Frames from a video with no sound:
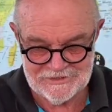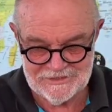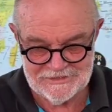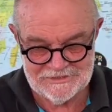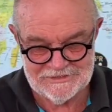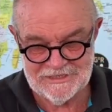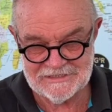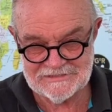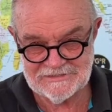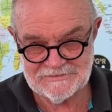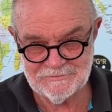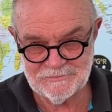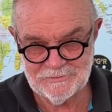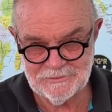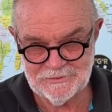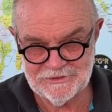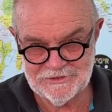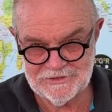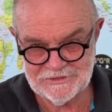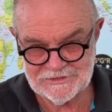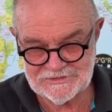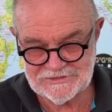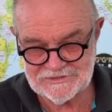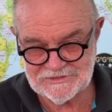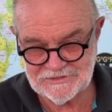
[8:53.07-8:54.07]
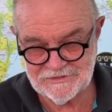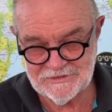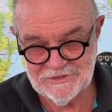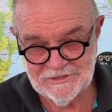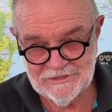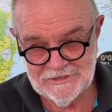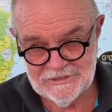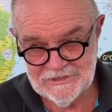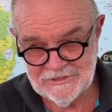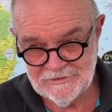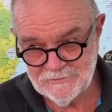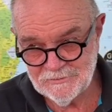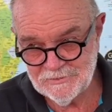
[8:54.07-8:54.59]
It doesn't work. So
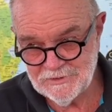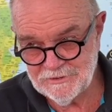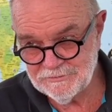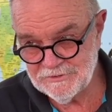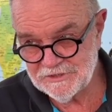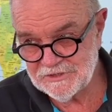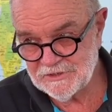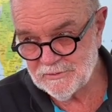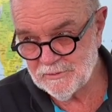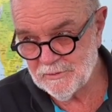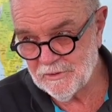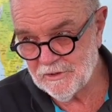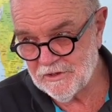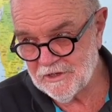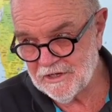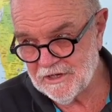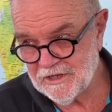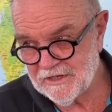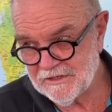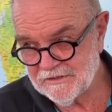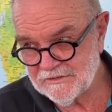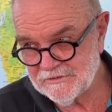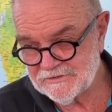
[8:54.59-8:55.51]
we require